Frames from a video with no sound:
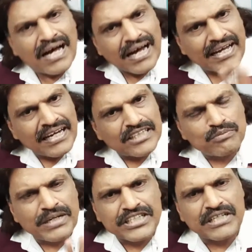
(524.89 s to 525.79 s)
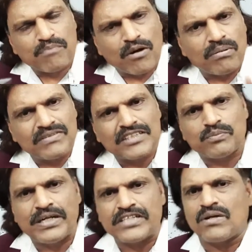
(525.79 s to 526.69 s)
Again, a spatial problem with the
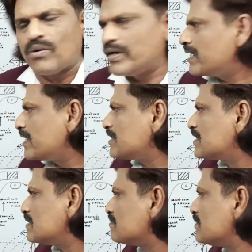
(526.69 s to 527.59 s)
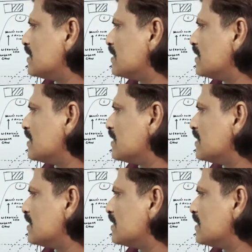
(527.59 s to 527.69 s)
spatial orientation.